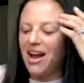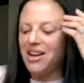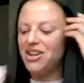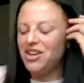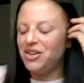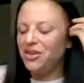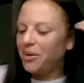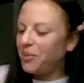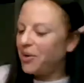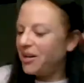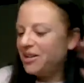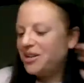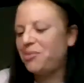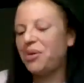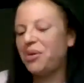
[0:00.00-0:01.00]
I knew I
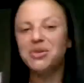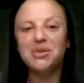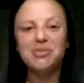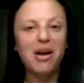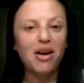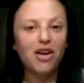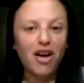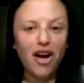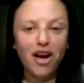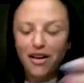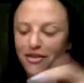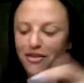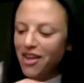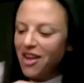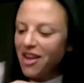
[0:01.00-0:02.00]
wanted to post about
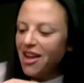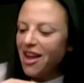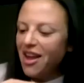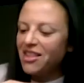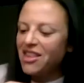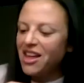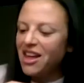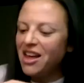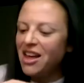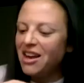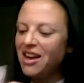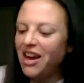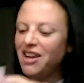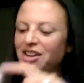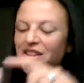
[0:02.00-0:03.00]
coffee, and
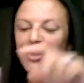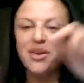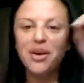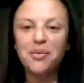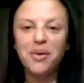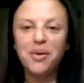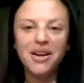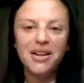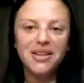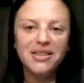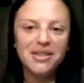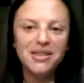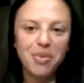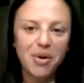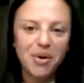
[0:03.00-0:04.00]
then I knew I wanted
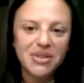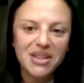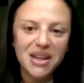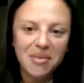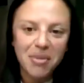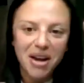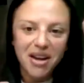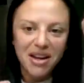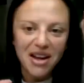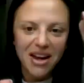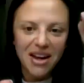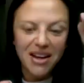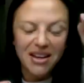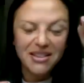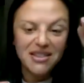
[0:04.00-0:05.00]
to post like my
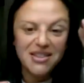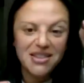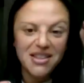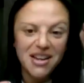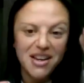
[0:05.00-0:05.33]
kids. So